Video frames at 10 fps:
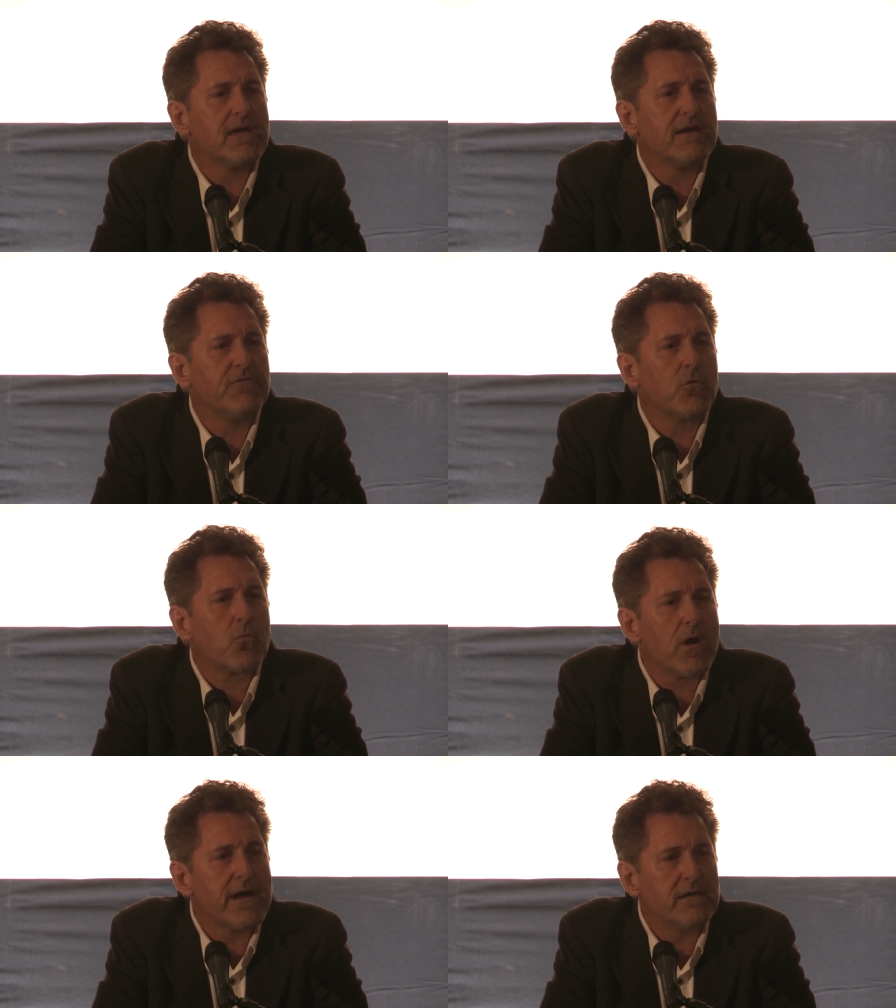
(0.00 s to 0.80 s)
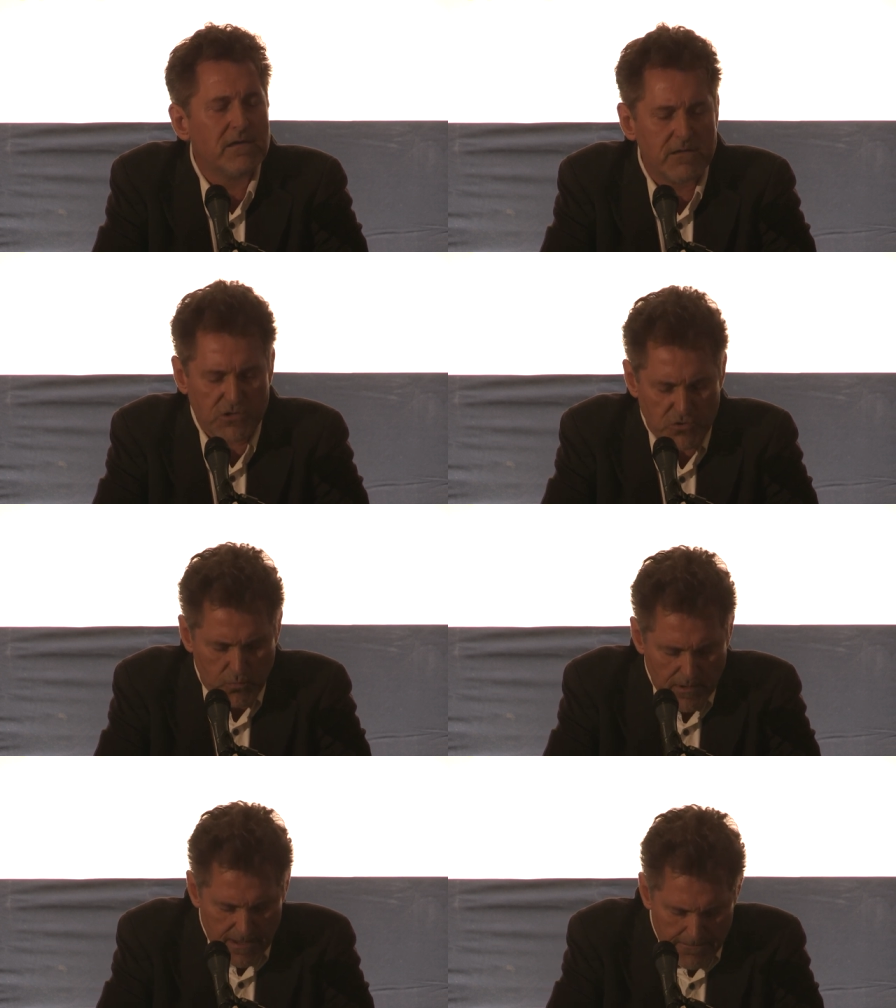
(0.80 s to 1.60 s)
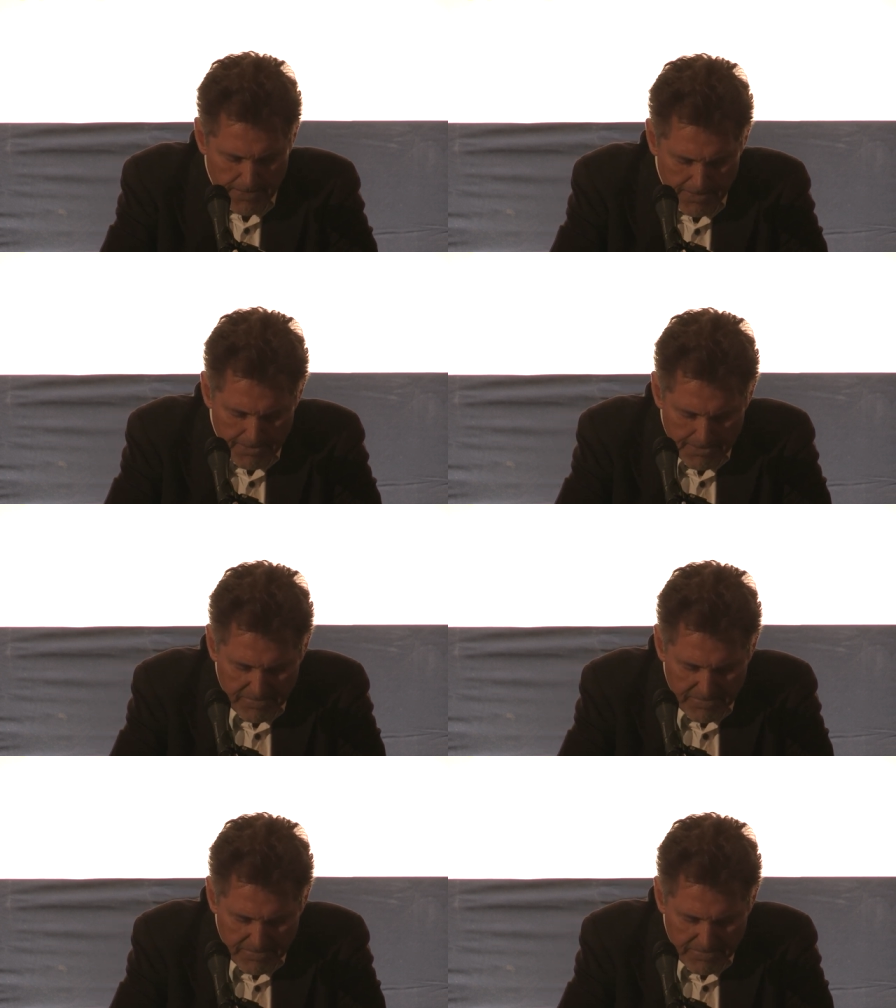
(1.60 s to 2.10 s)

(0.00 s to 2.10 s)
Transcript: They have the right to swim.